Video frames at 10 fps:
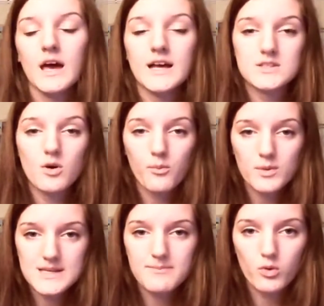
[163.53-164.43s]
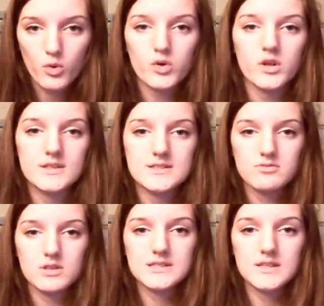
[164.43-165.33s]
And so when we did more audience
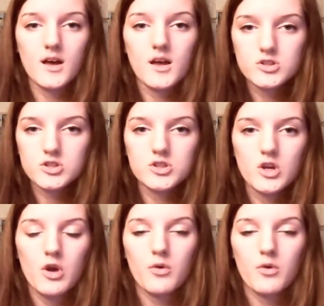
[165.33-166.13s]
research,